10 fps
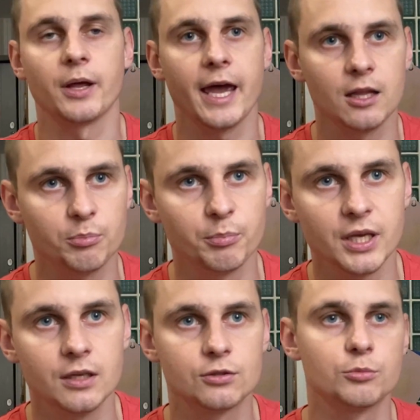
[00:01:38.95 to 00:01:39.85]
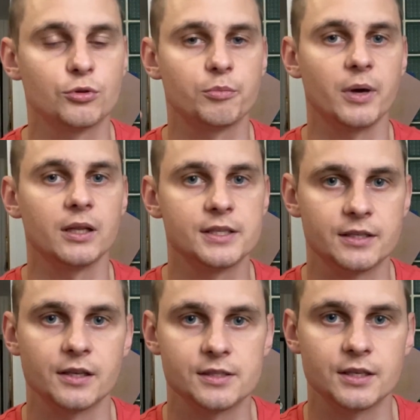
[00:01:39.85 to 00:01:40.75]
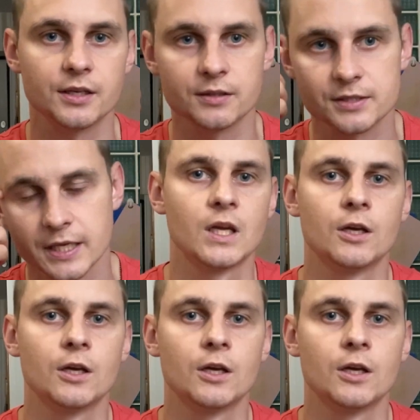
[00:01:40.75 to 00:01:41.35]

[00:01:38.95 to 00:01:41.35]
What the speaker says: help me to improve my listening skills.